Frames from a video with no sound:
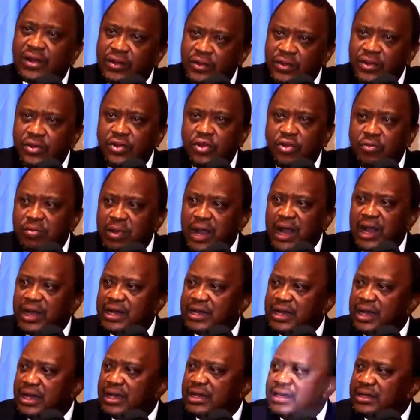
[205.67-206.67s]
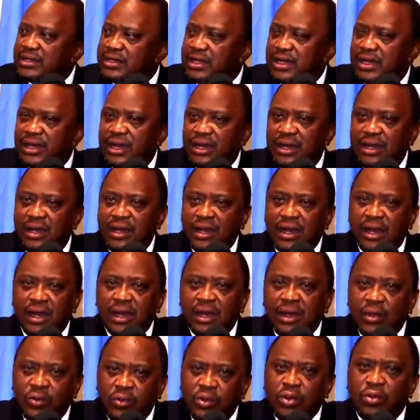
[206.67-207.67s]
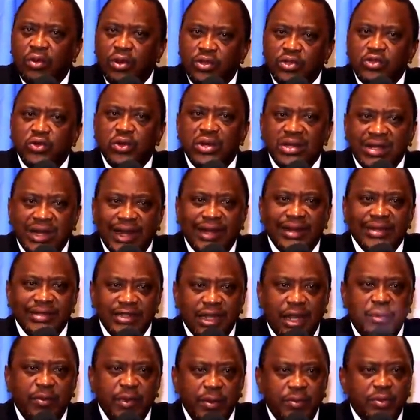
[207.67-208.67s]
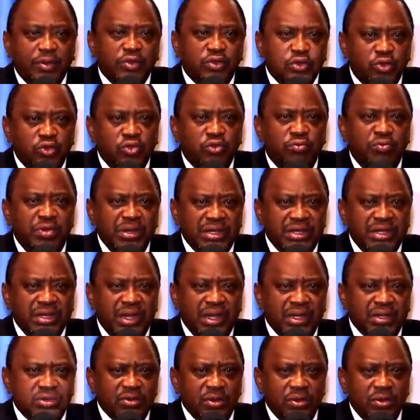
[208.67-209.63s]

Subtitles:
We go back, and we want to encourage our people to do business.